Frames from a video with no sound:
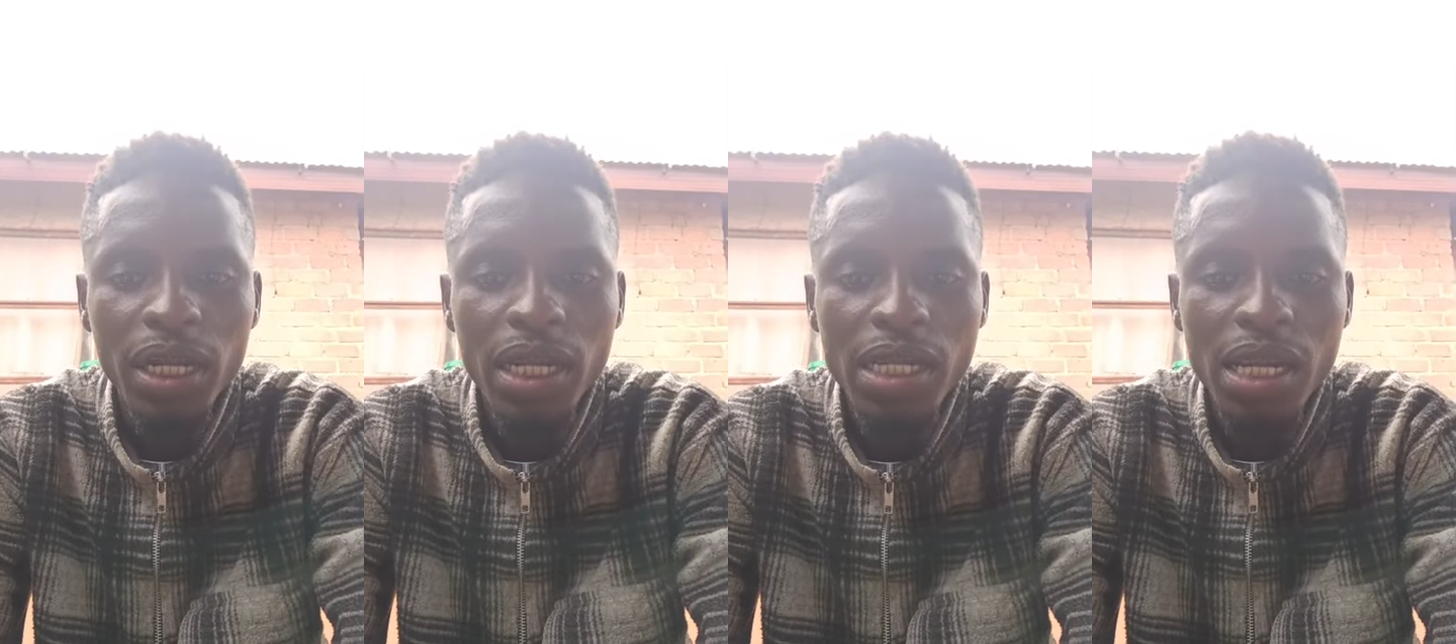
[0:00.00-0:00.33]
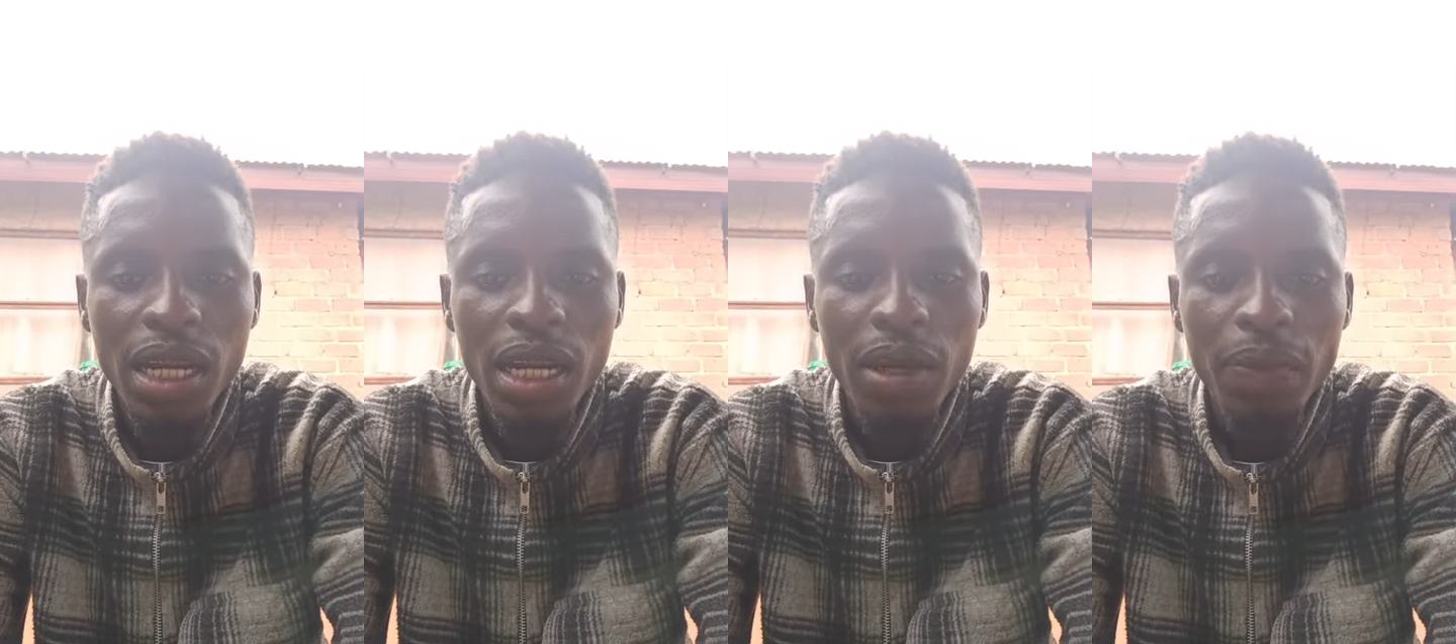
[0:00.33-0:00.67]

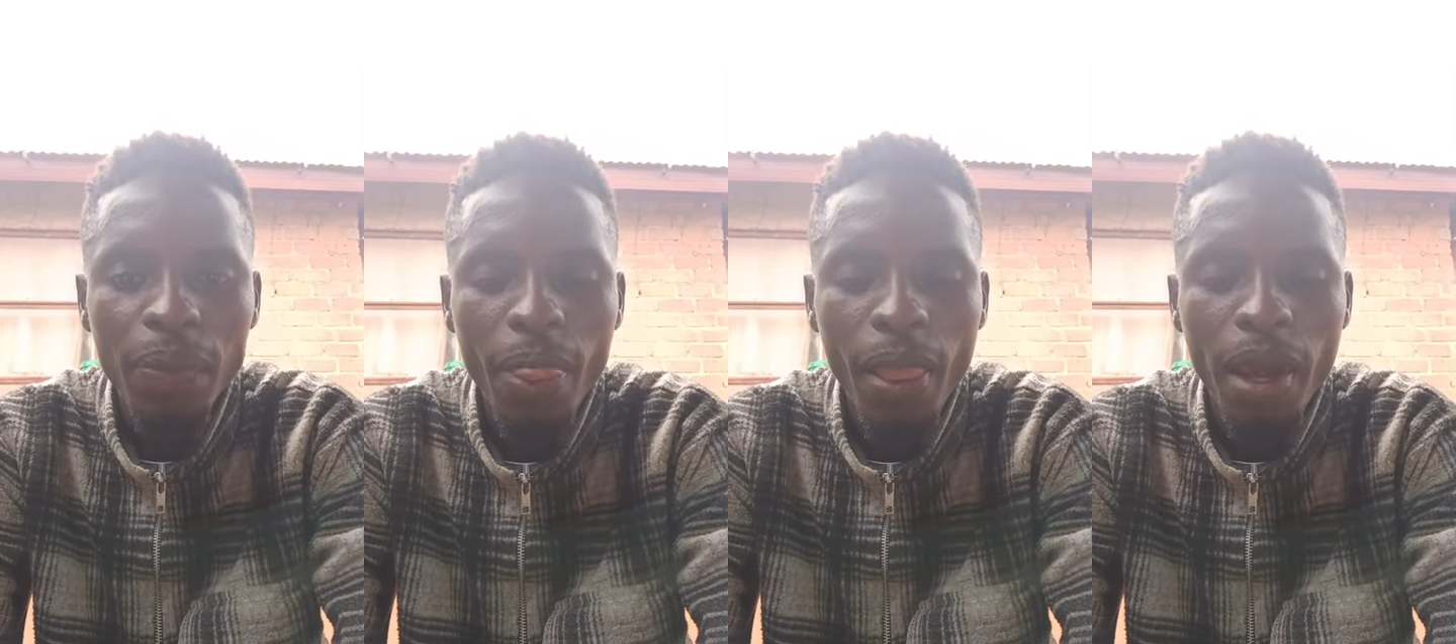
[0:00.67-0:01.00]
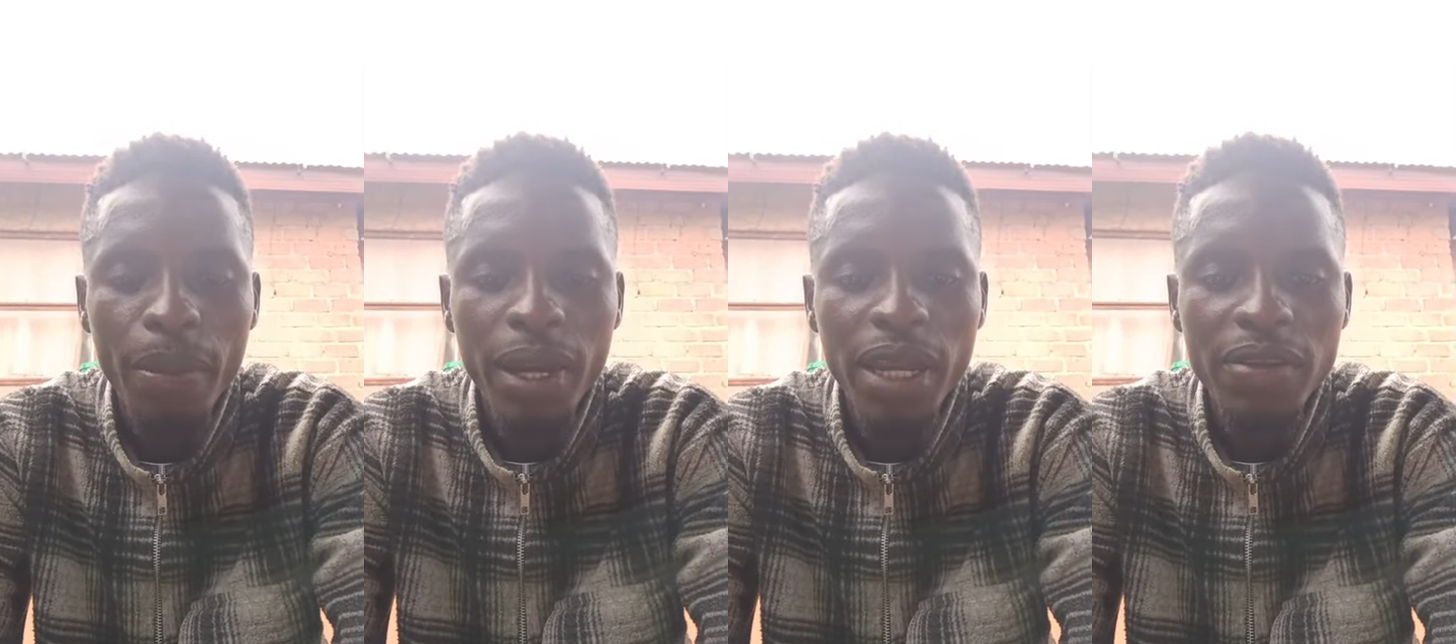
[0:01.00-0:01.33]
Azaria.
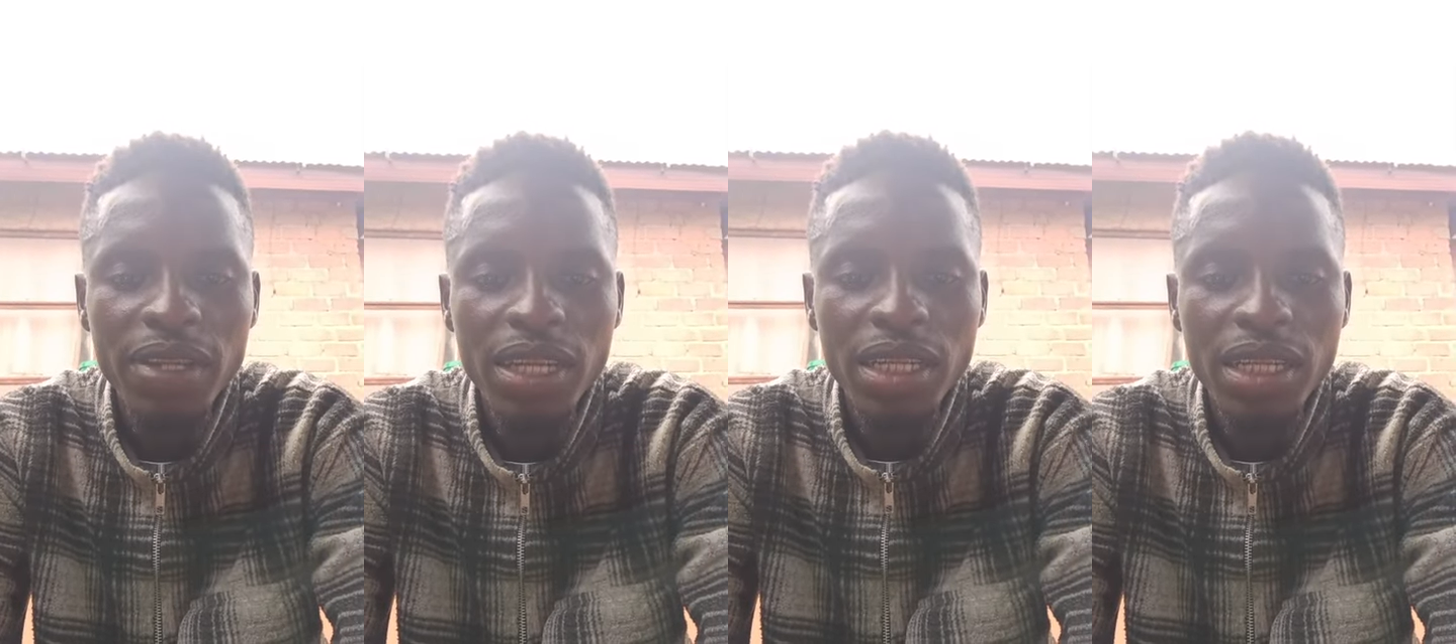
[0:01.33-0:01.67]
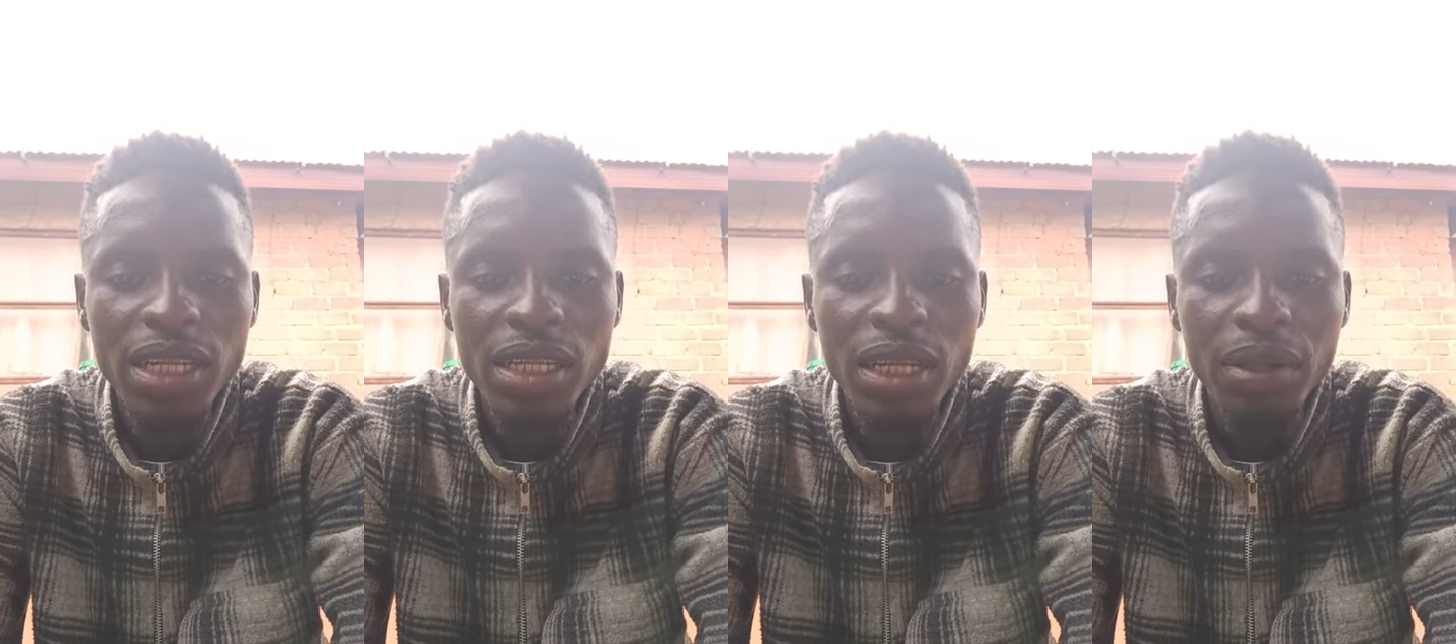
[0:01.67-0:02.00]
I'm a life skills
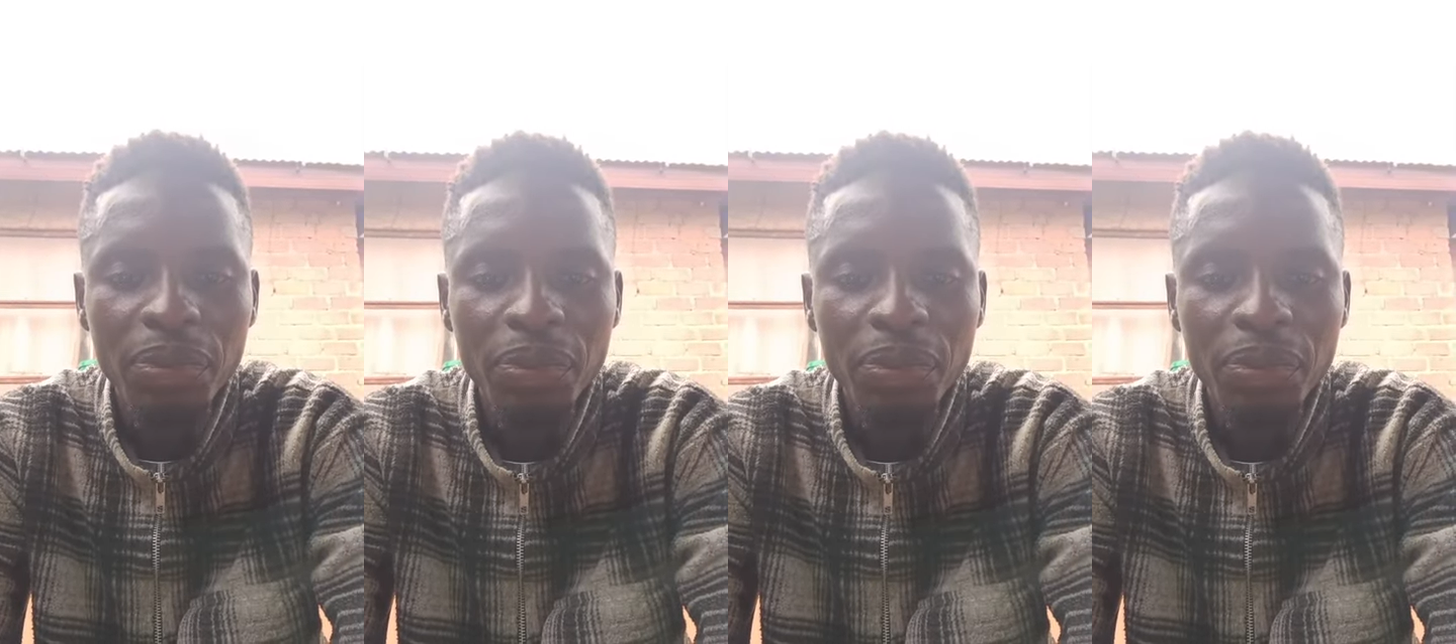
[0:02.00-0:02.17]
teacher.